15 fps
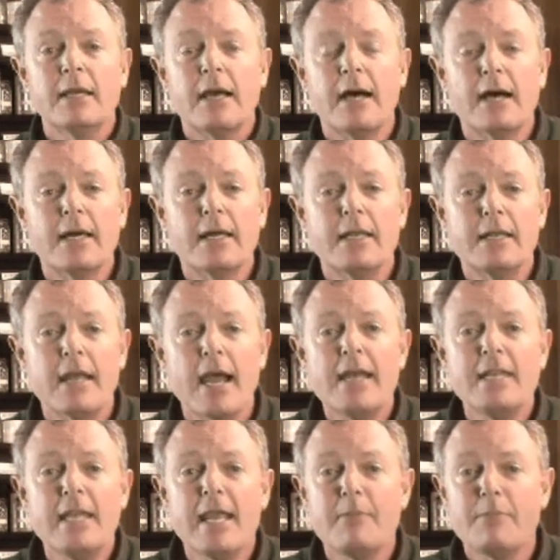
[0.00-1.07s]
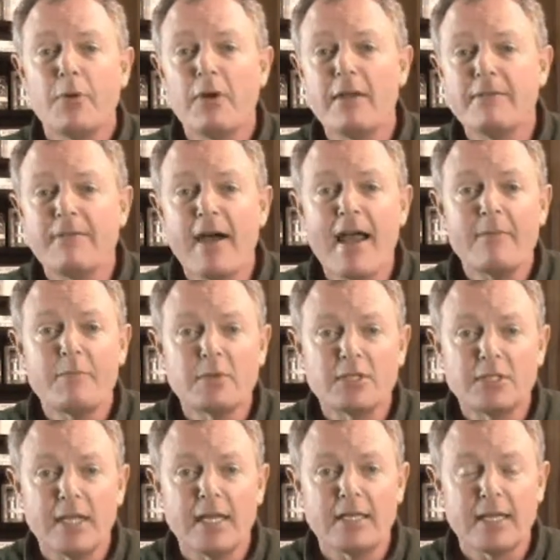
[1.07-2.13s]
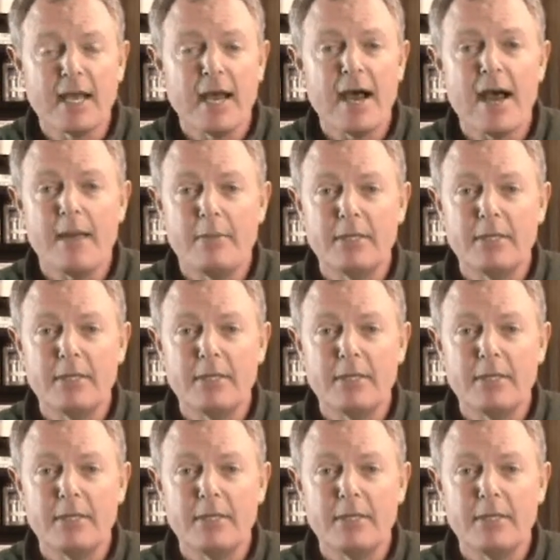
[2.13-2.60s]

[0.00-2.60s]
98.5% cob